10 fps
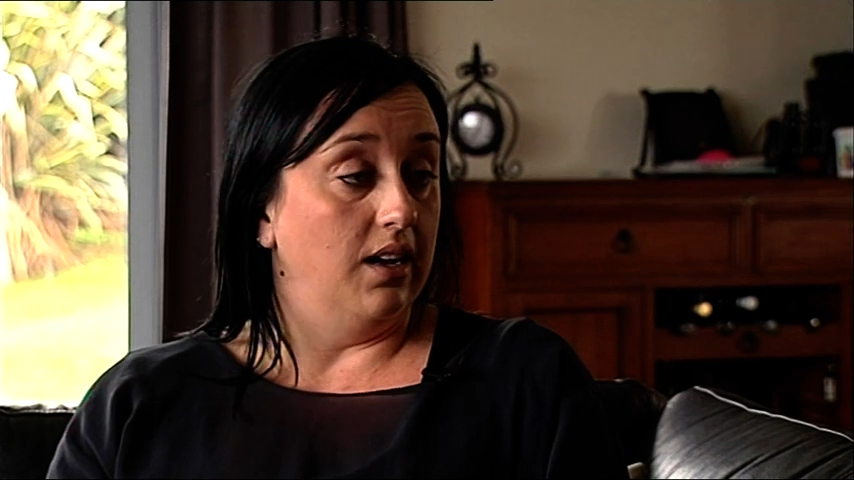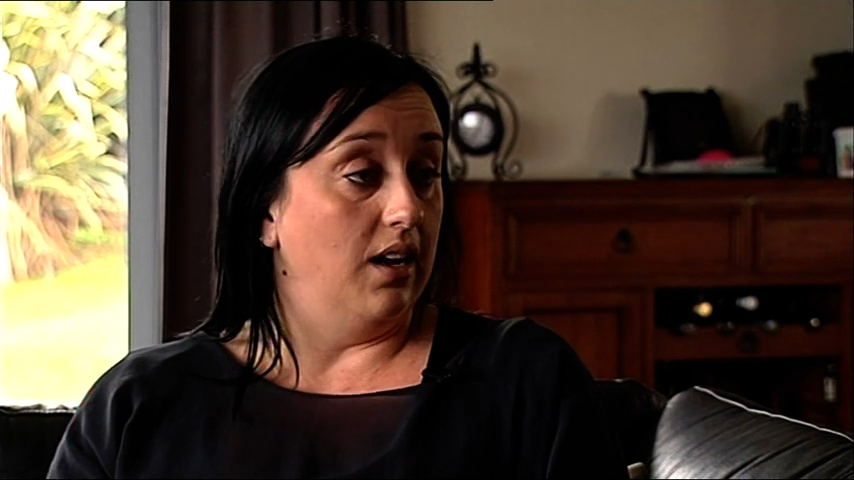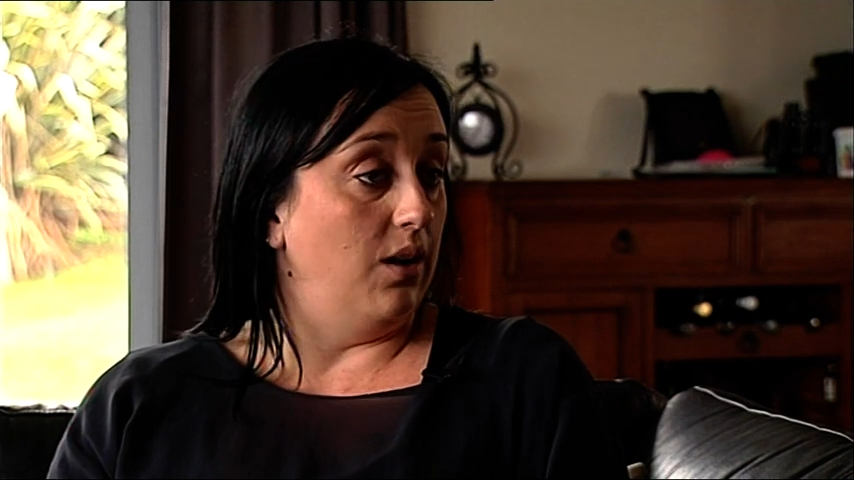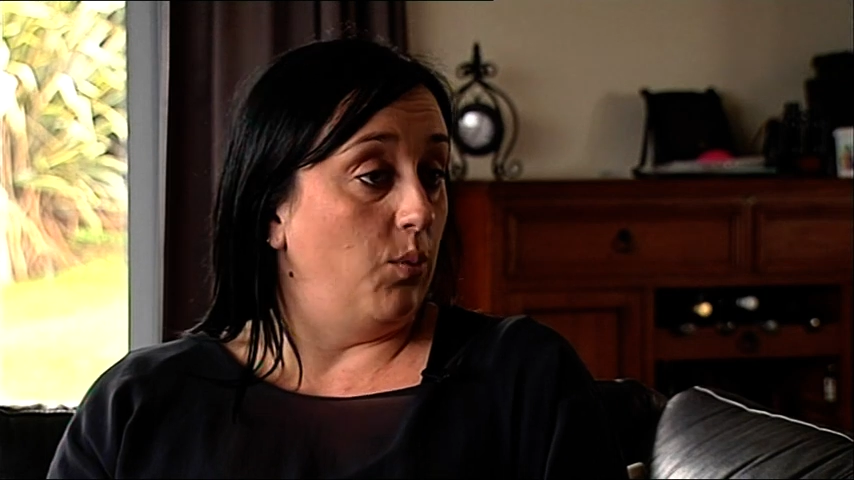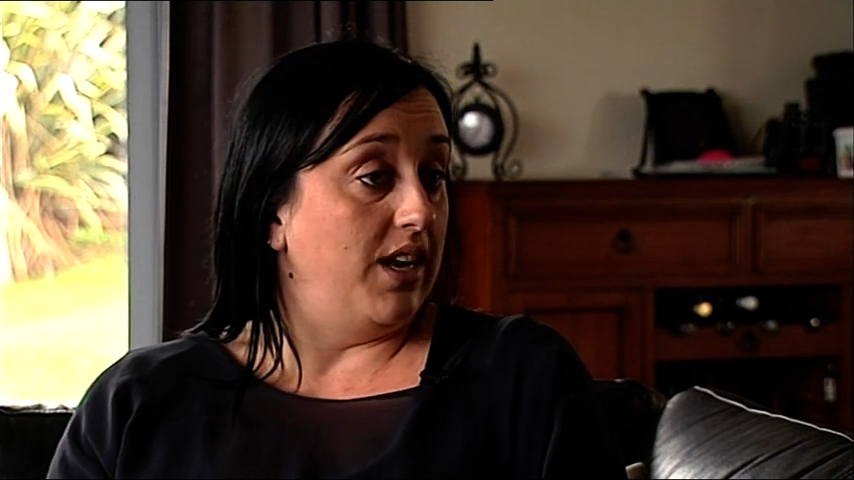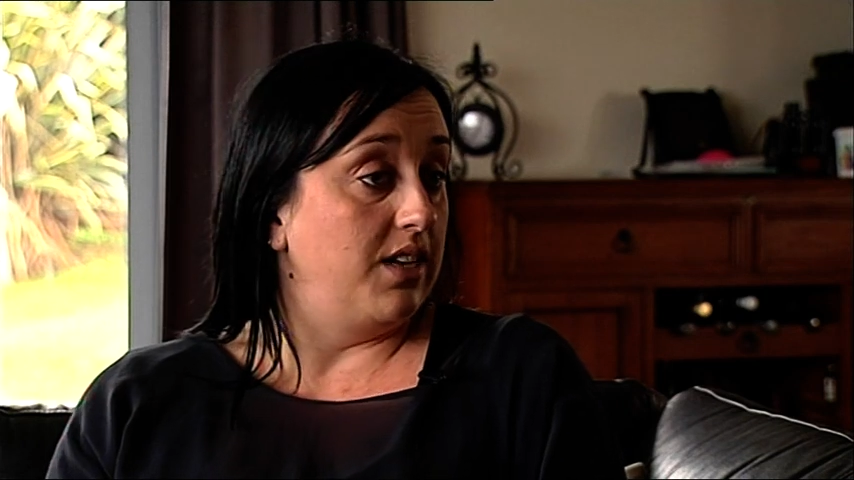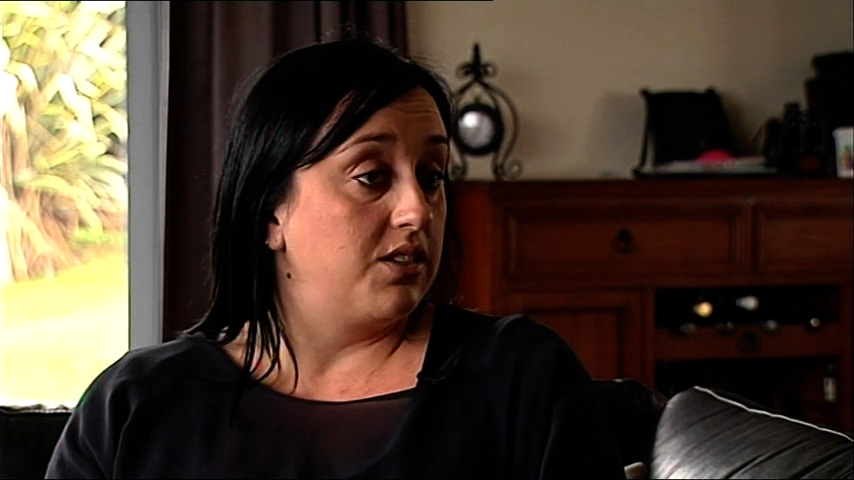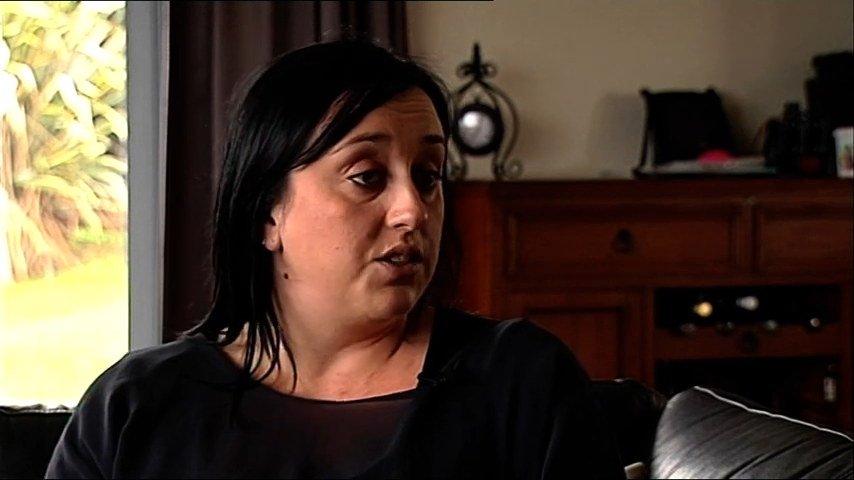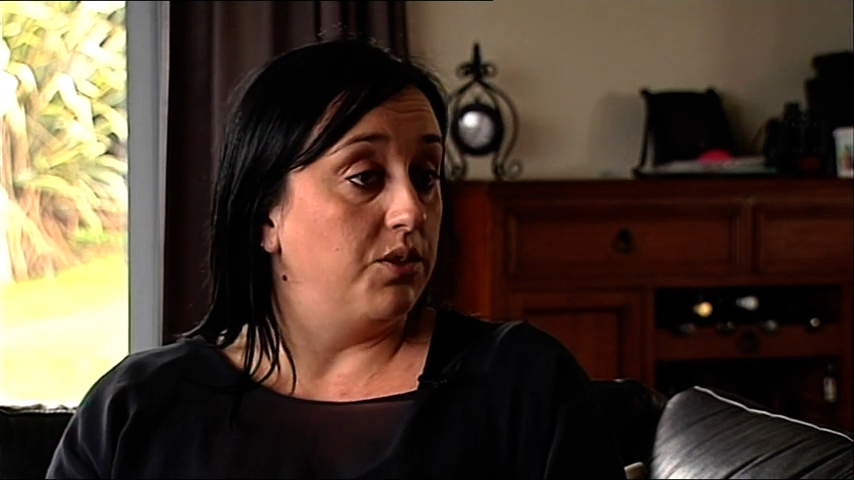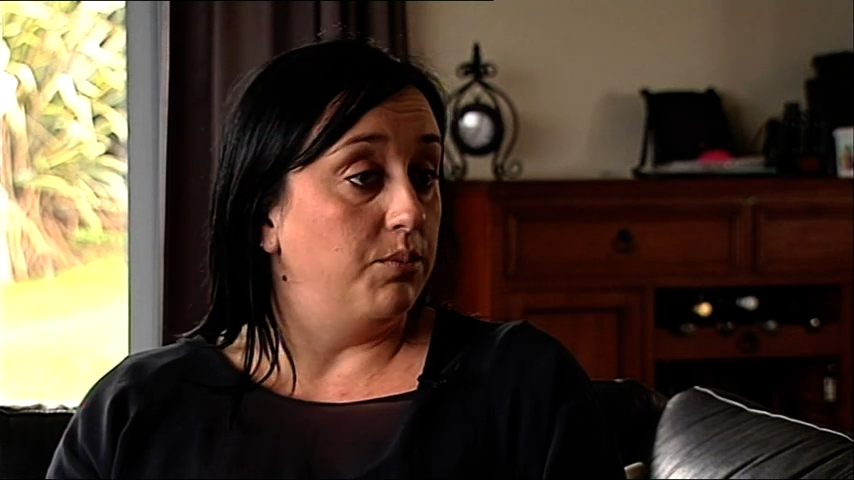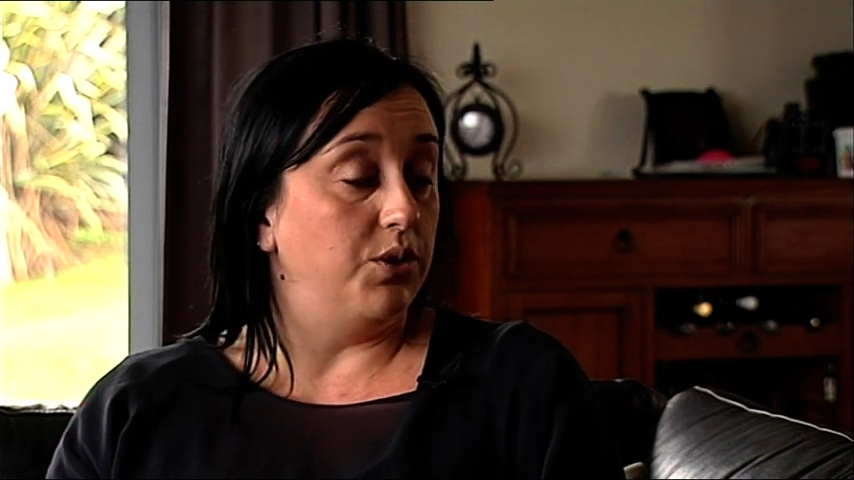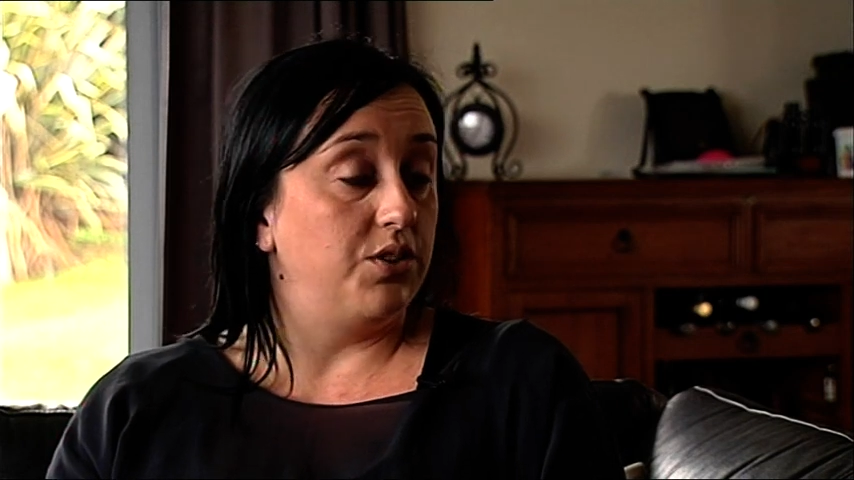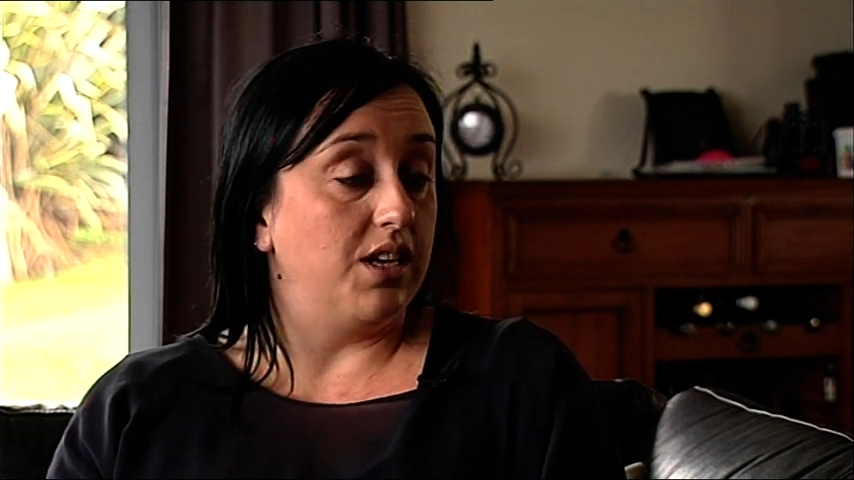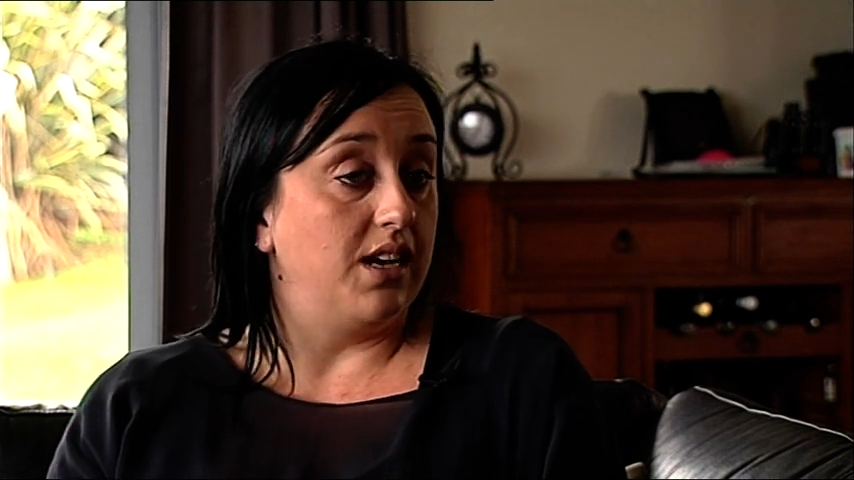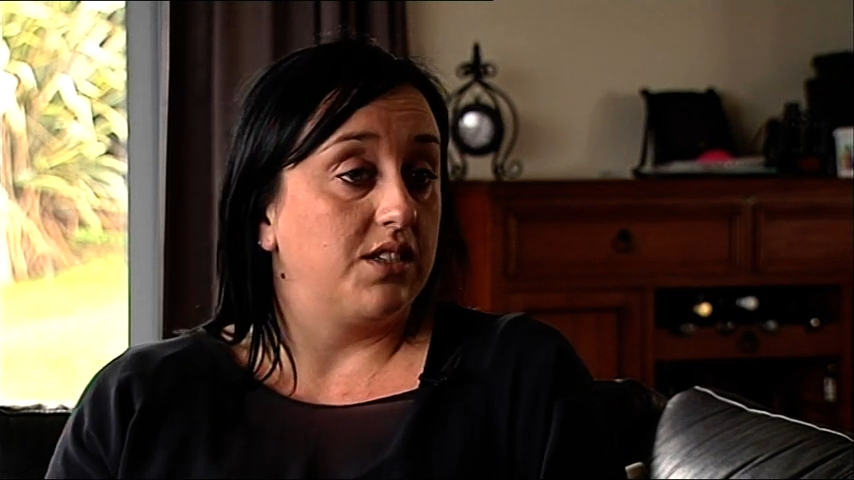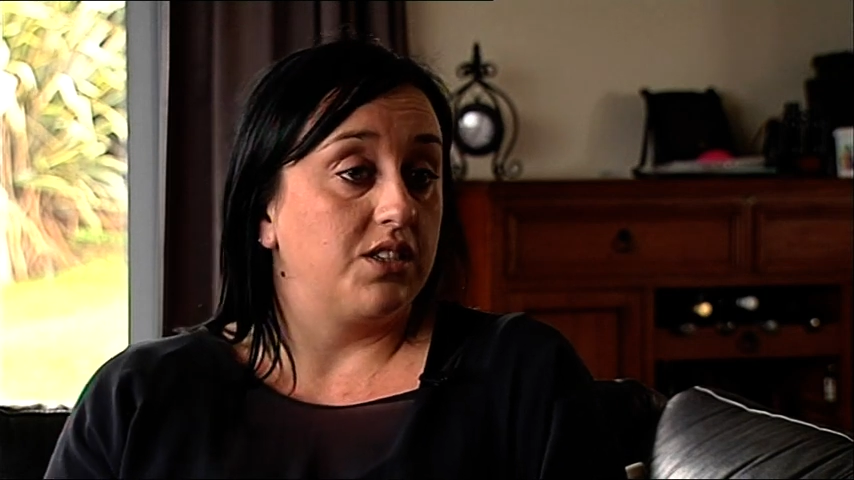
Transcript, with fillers: uh, weddings, birthdays,